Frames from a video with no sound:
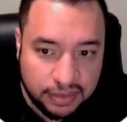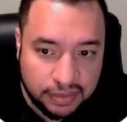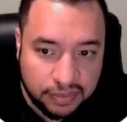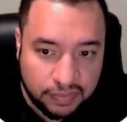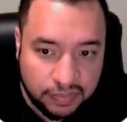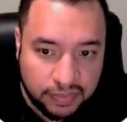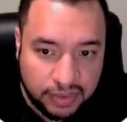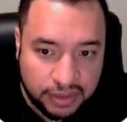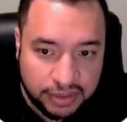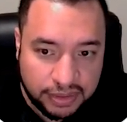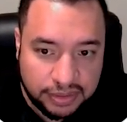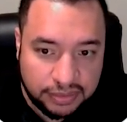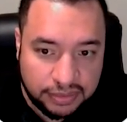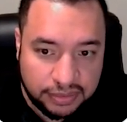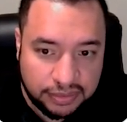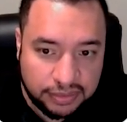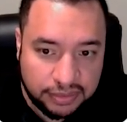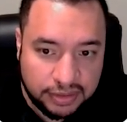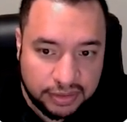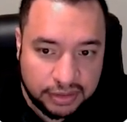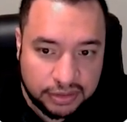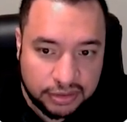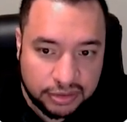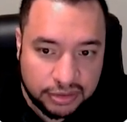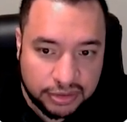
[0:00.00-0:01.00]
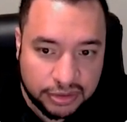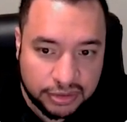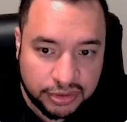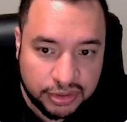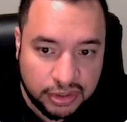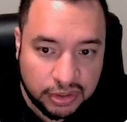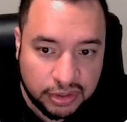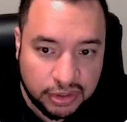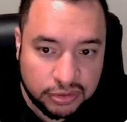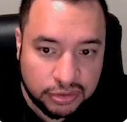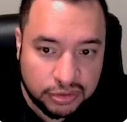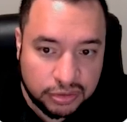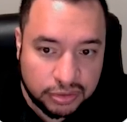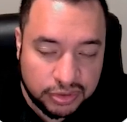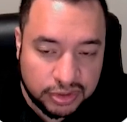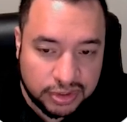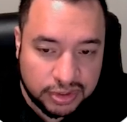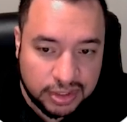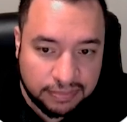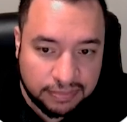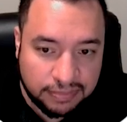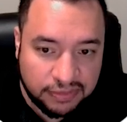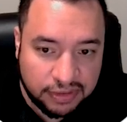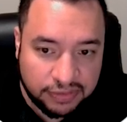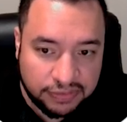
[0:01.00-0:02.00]
One, you need to turn on
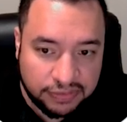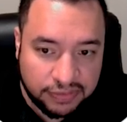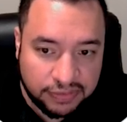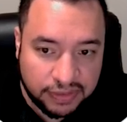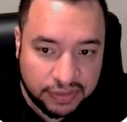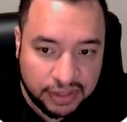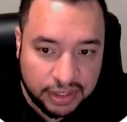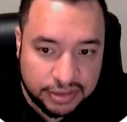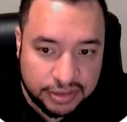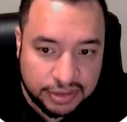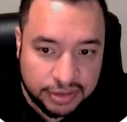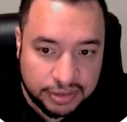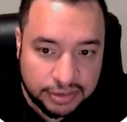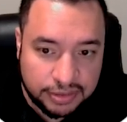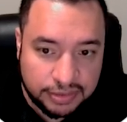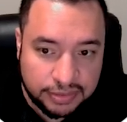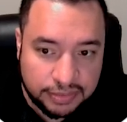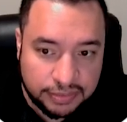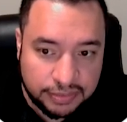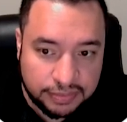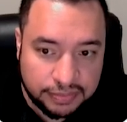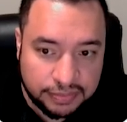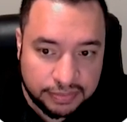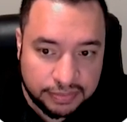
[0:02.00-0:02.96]
2-step verification